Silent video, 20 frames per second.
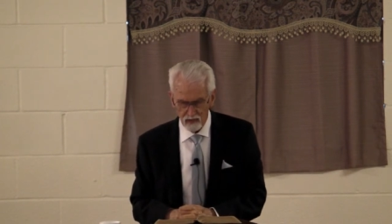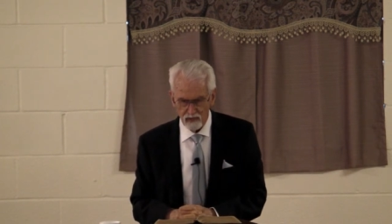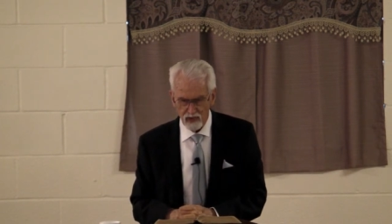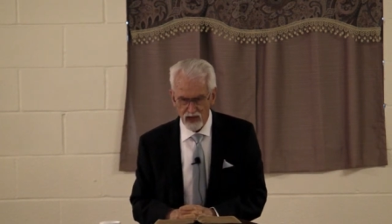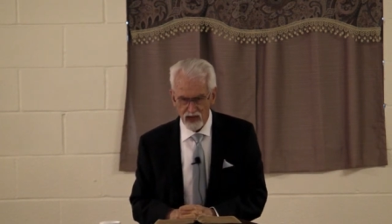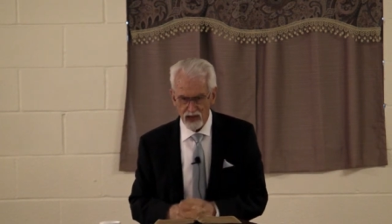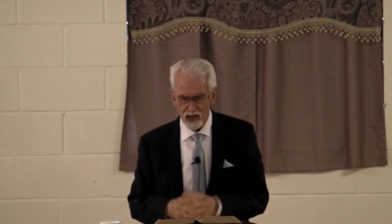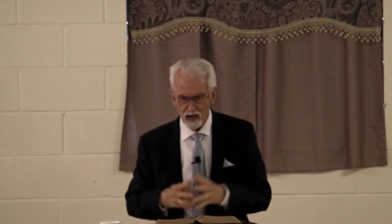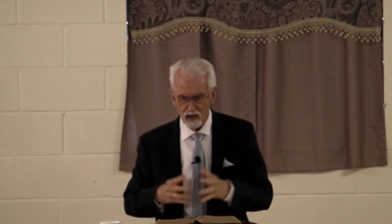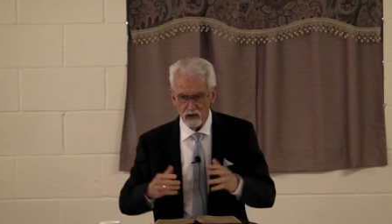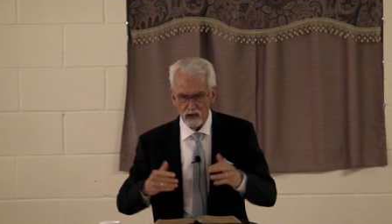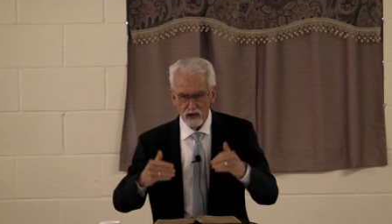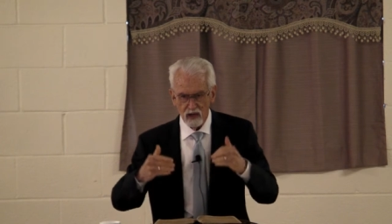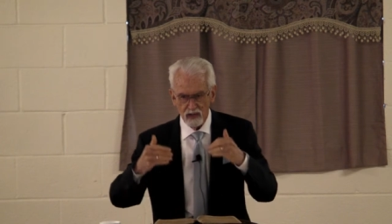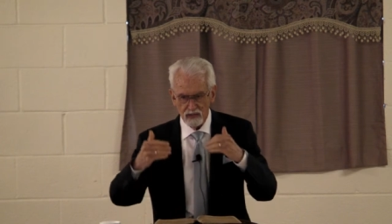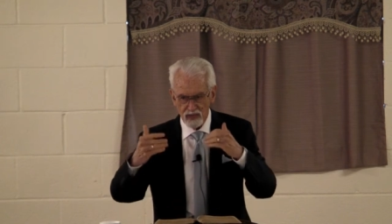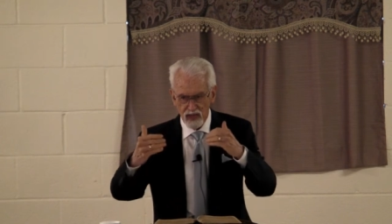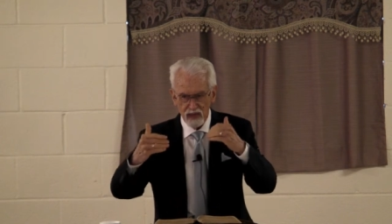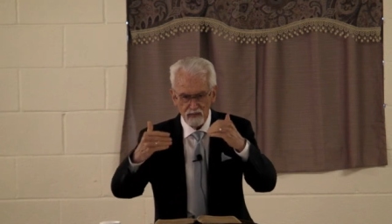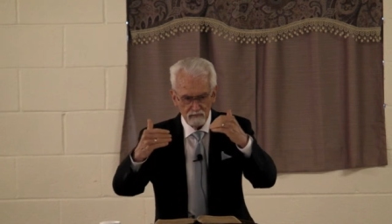of
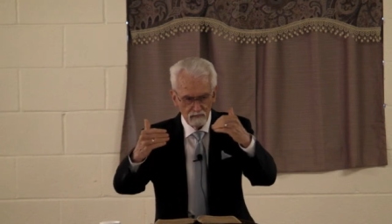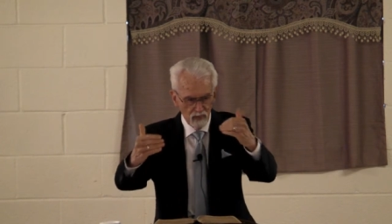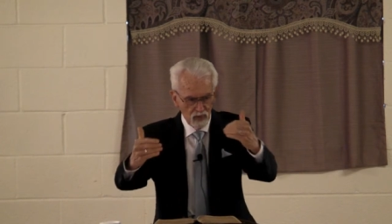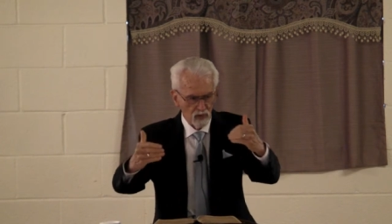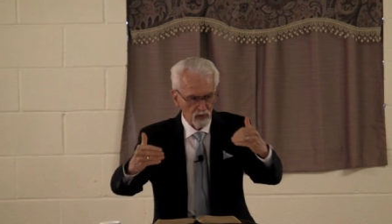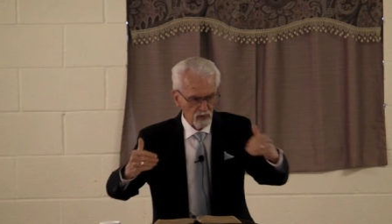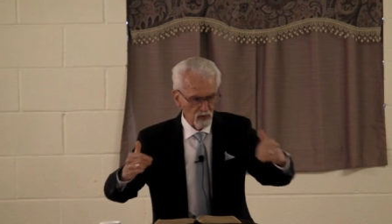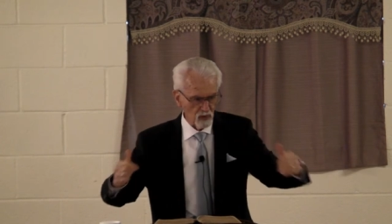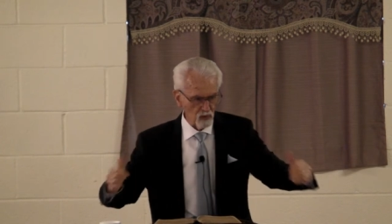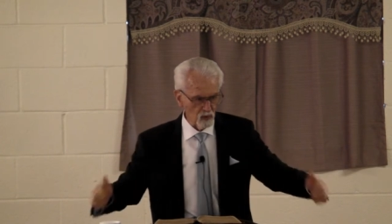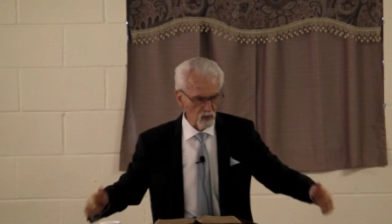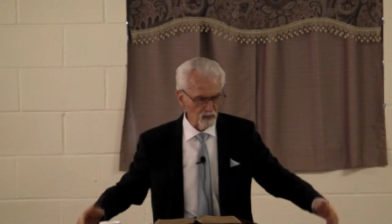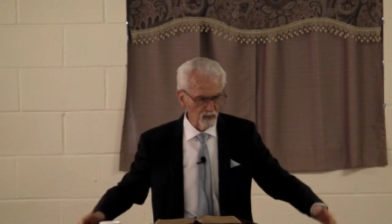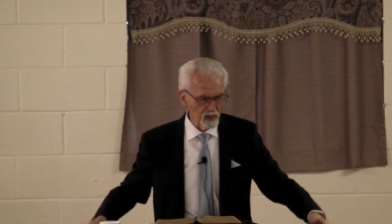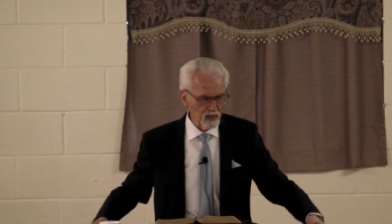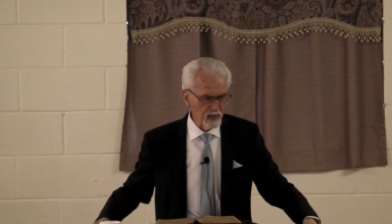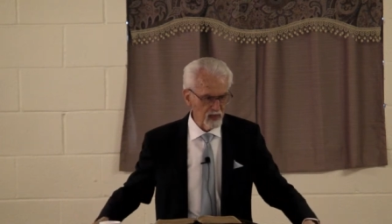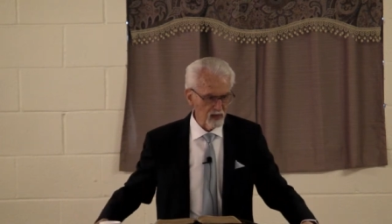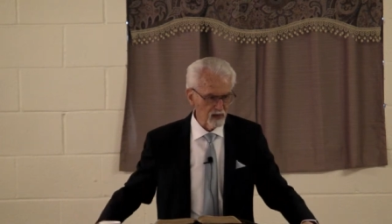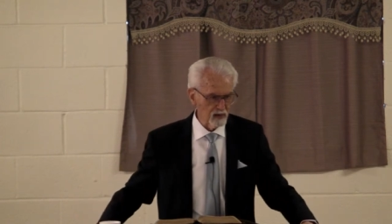how that murder would
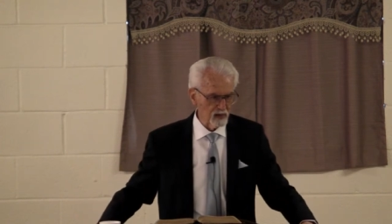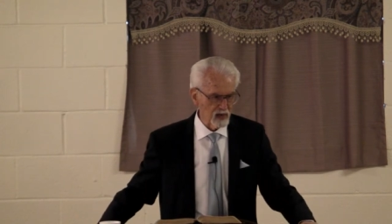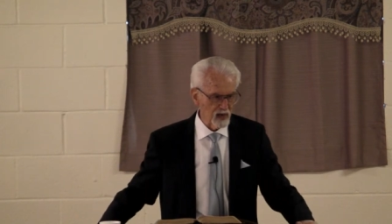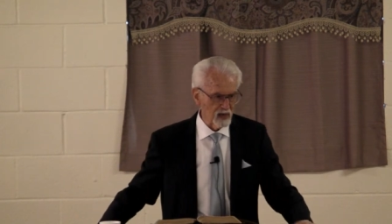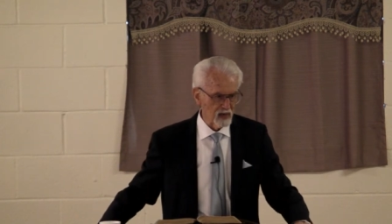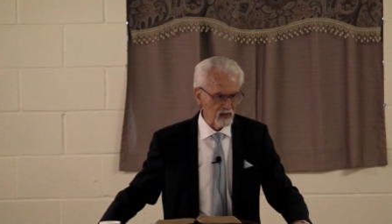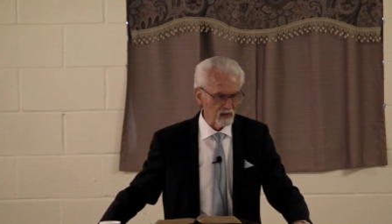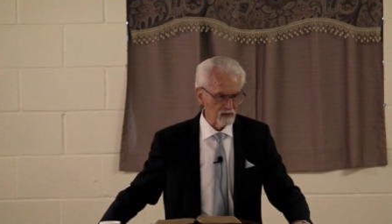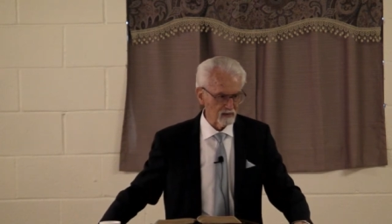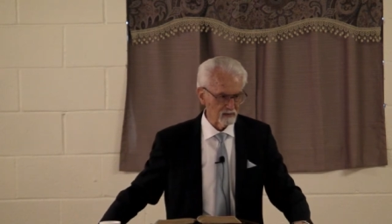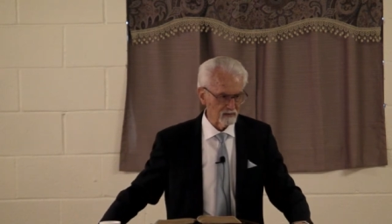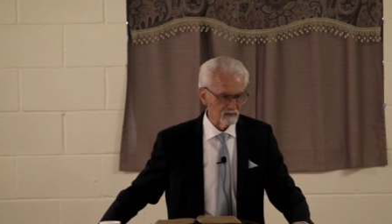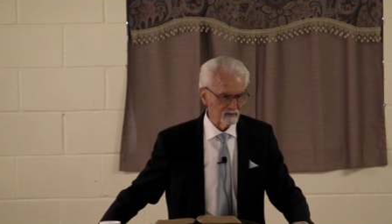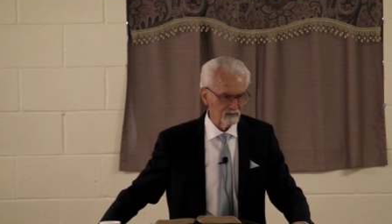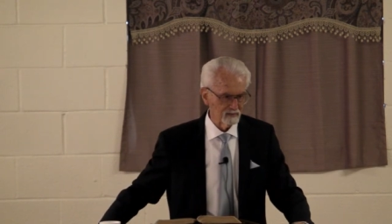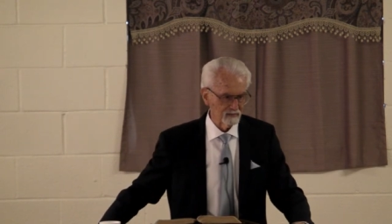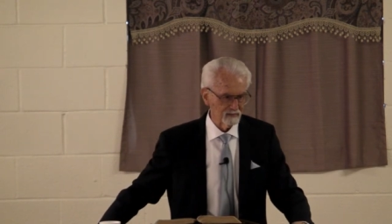be carried out.